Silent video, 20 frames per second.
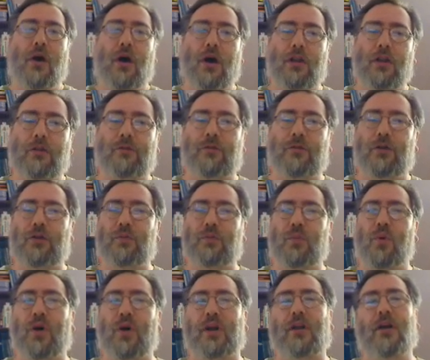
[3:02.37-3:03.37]
On the
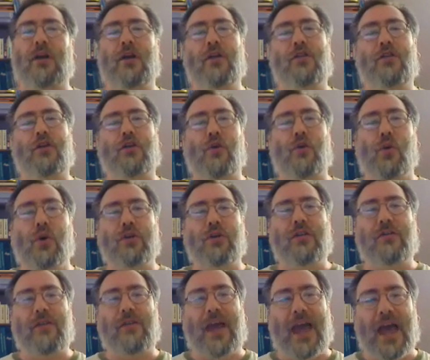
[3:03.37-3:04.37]
first point, the
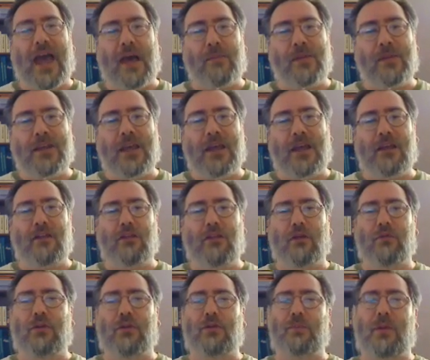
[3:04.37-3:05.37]
courts have abdicated
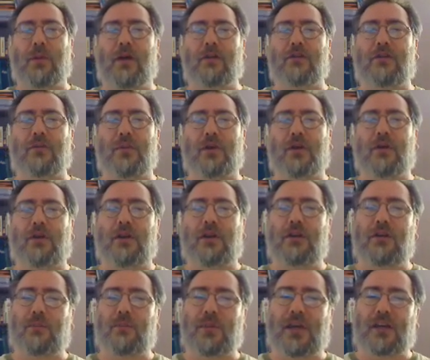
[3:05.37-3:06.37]
their responsibility
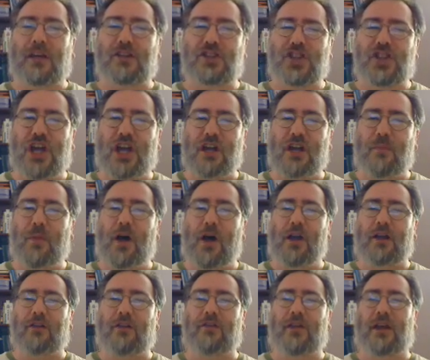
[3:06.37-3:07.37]
to be a check
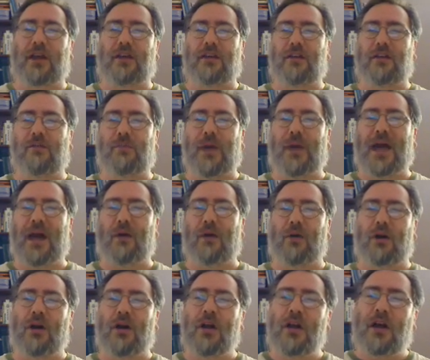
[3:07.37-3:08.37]
upon executive
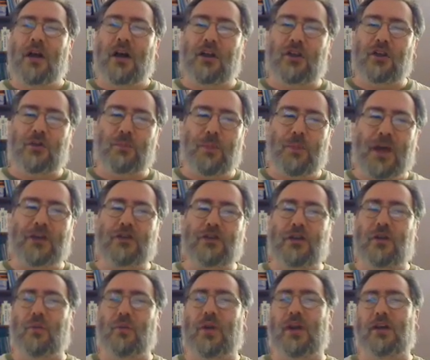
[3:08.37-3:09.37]
power,
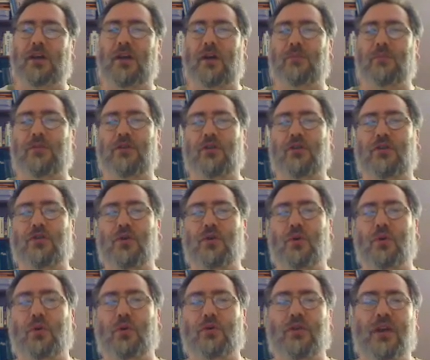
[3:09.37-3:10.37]
especially when it comes to
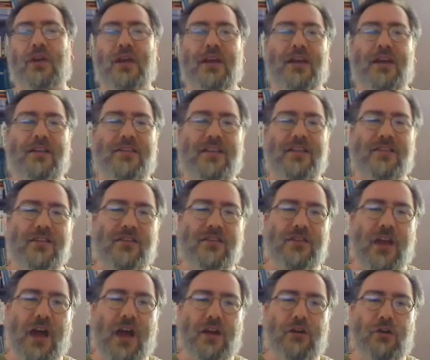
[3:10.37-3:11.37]
schools. This is
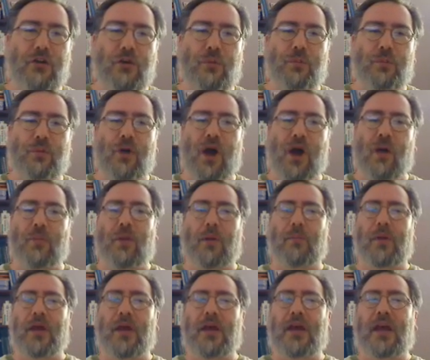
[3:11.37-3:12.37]
not a new
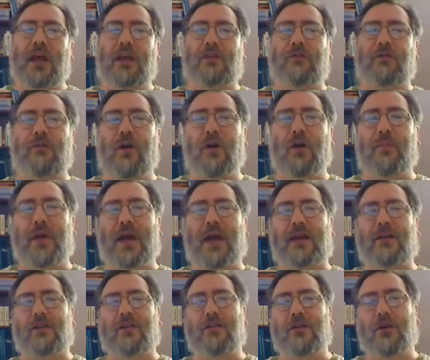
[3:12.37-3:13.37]
problem. As far
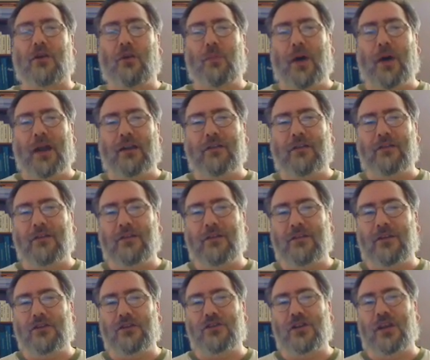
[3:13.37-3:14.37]
back as the Gobitis
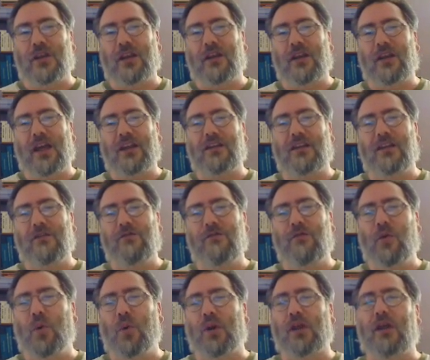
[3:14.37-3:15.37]
decision in
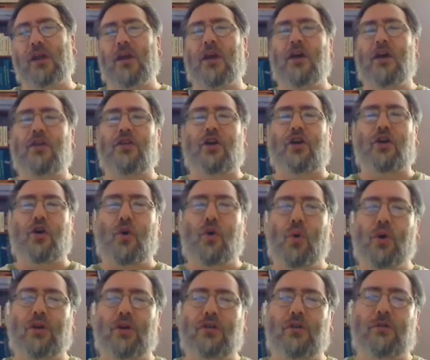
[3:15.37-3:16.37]
1940, the
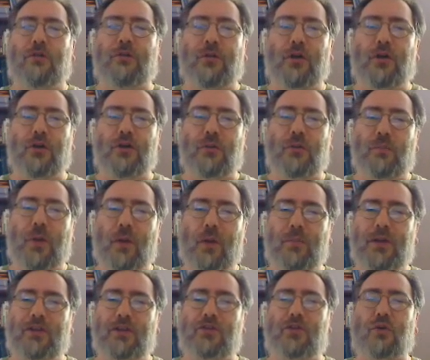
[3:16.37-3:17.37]
court deferred to
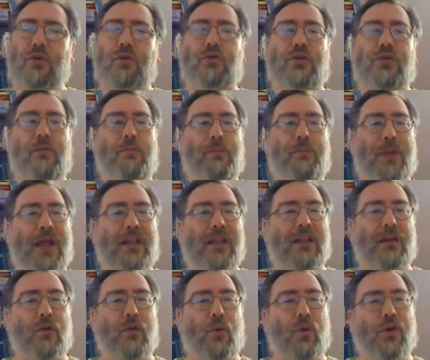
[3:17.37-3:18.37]
public schools'
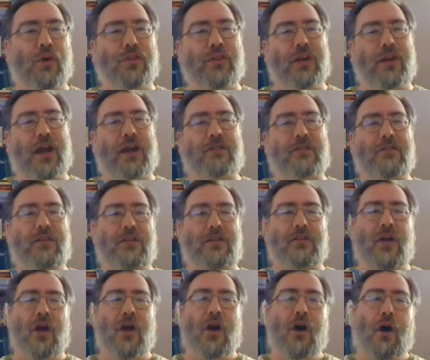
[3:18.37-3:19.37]
compelling
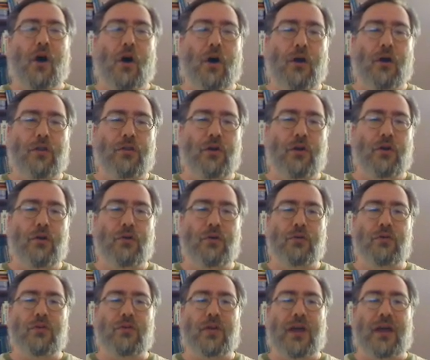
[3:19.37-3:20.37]
orthodoxies on
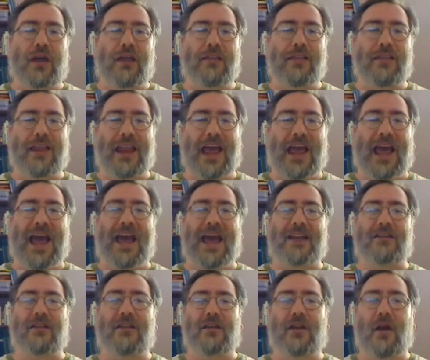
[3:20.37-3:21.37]
those that
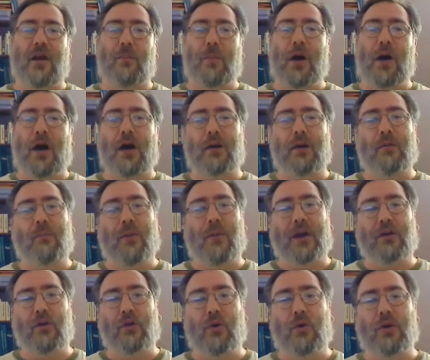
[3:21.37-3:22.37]
acted upon
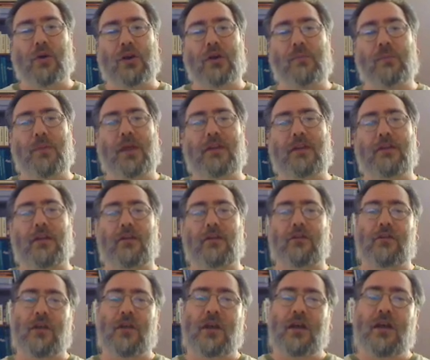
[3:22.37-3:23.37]
minority
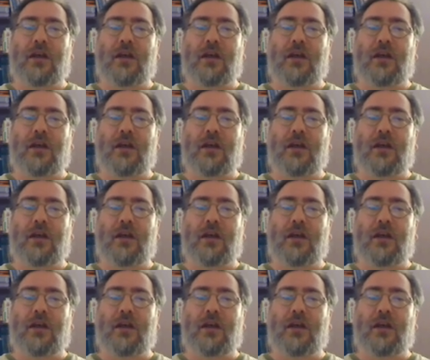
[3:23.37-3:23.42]
opinions.